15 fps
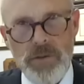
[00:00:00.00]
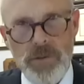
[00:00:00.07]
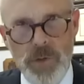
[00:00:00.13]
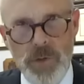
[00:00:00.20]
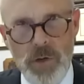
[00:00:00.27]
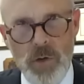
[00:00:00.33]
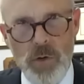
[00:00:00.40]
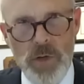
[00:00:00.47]

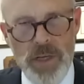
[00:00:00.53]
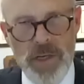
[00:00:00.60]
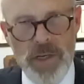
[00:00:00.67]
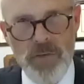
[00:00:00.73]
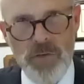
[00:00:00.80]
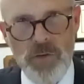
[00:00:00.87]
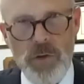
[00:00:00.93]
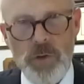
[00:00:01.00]
You can only
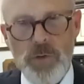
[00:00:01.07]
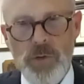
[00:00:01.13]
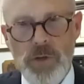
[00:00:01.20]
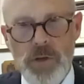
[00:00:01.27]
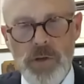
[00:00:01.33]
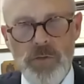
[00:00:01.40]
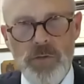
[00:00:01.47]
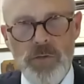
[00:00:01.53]
consider
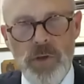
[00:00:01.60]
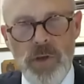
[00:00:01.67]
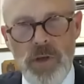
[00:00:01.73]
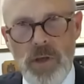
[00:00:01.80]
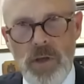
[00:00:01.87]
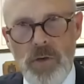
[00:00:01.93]
this